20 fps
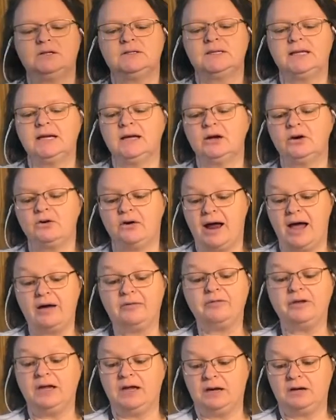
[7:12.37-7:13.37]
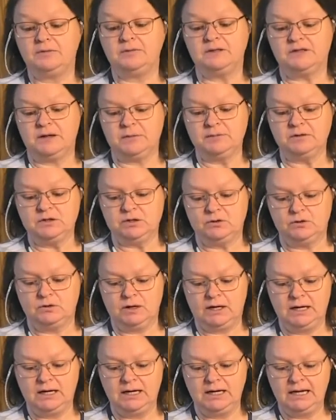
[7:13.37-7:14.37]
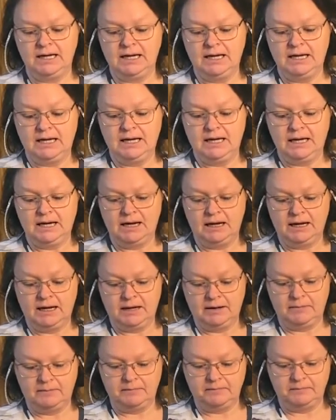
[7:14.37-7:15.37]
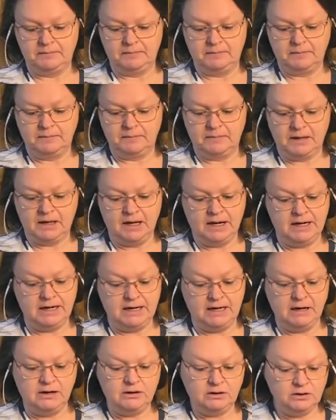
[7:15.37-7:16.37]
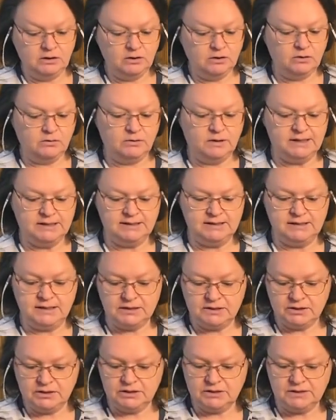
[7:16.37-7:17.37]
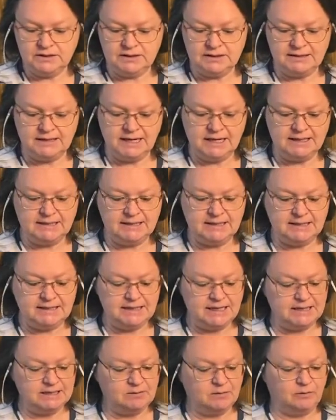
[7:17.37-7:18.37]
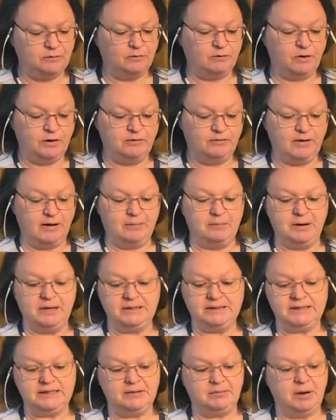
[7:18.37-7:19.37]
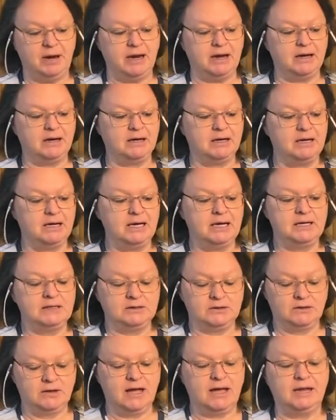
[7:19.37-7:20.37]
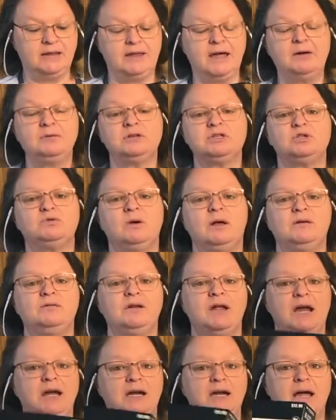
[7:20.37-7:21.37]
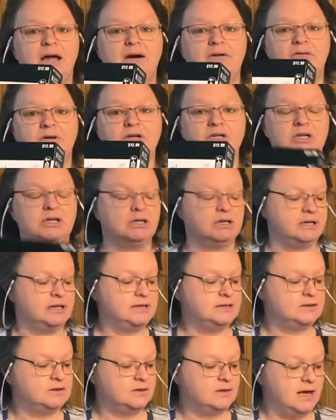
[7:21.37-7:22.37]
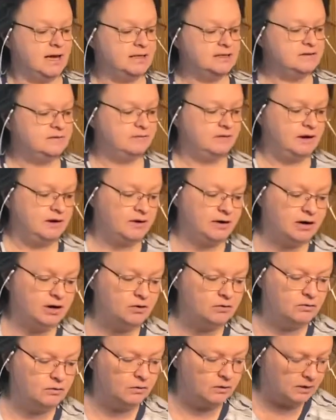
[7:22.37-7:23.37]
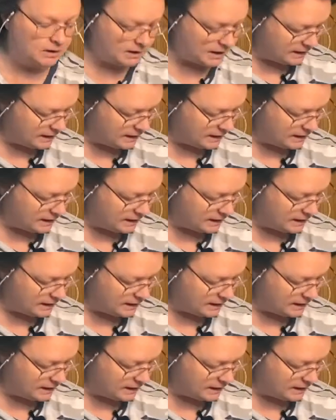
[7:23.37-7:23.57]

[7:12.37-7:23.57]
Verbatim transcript: like a craft kit of some sort. Um, you're going to need glue and scissors, it says, and it takes about 45 minutes to make. So that, and that was $12.99 originally. So that's very cool. I